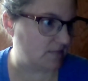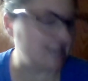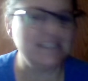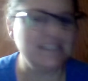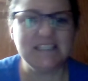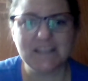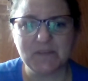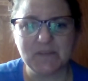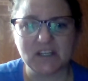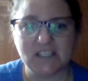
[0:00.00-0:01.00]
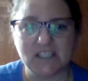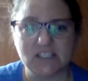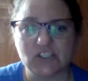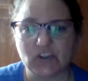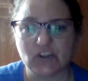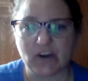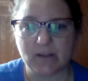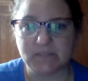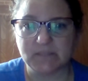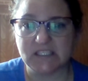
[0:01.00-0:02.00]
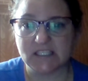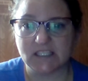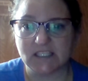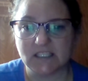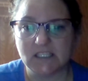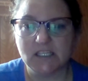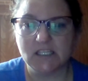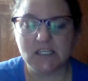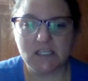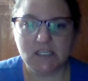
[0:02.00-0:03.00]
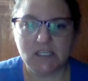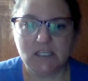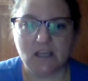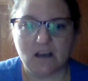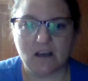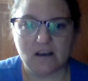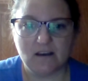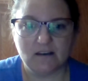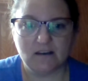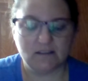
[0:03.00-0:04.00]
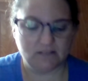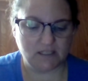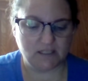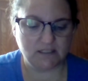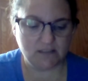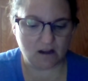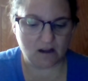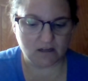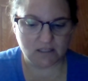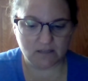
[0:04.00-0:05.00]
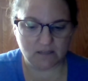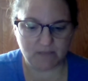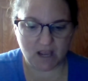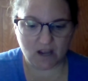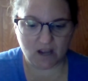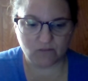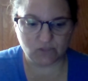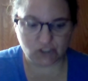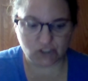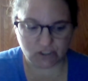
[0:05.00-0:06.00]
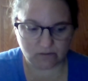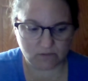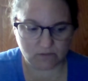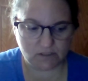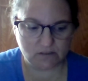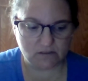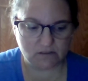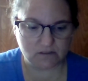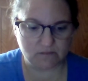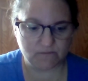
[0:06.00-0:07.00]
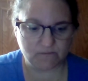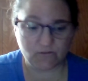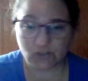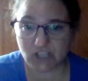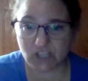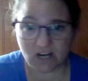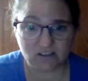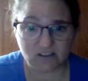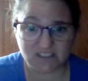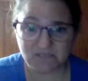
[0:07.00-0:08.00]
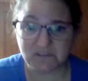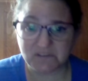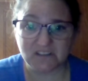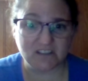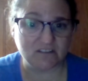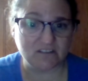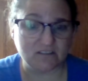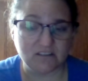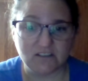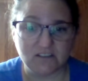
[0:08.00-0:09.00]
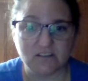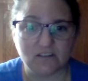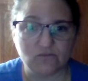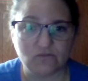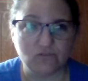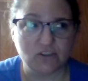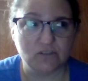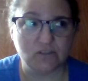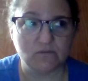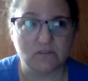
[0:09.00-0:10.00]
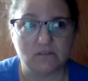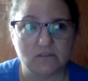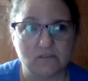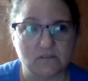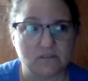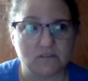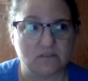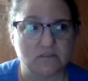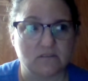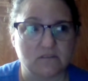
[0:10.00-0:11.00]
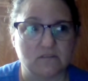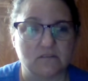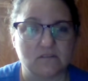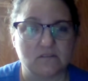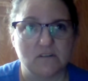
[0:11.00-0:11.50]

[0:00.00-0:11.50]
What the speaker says: I seen something on Instagram today. A lady talking about when before she got her stimulator, she was